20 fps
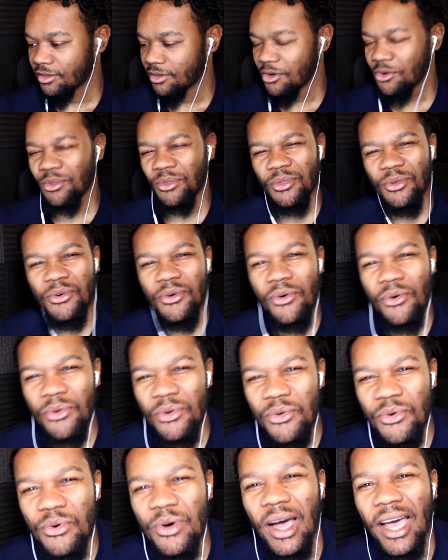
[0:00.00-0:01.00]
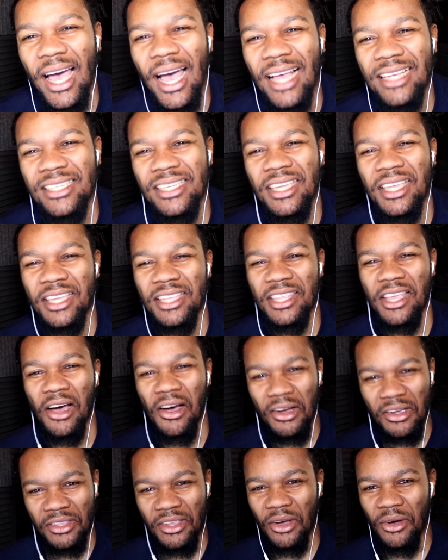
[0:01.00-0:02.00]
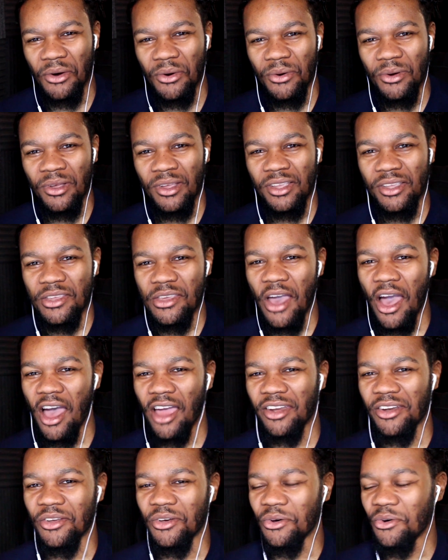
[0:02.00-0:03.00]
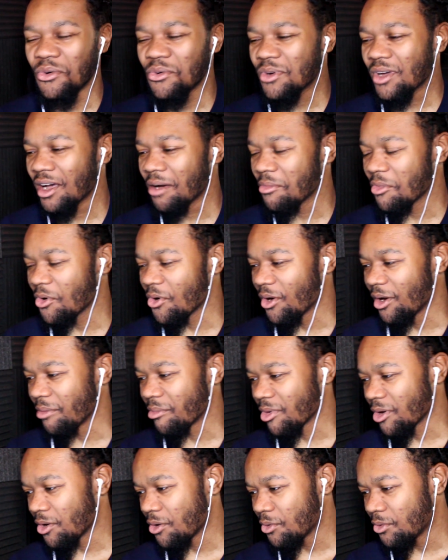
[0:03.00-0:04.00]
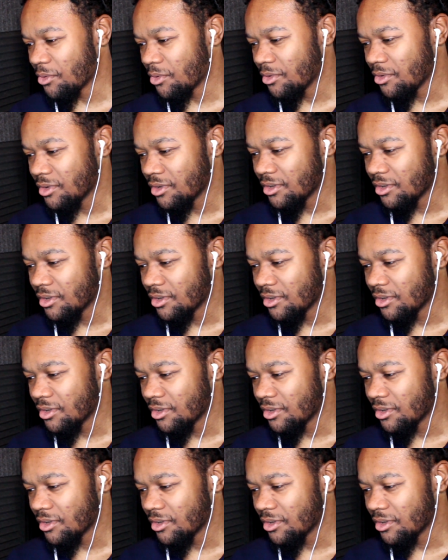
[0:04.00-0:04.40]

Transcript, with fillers: Who, who knew Akashi could dunk, though? Y'all knew. Come on, bro.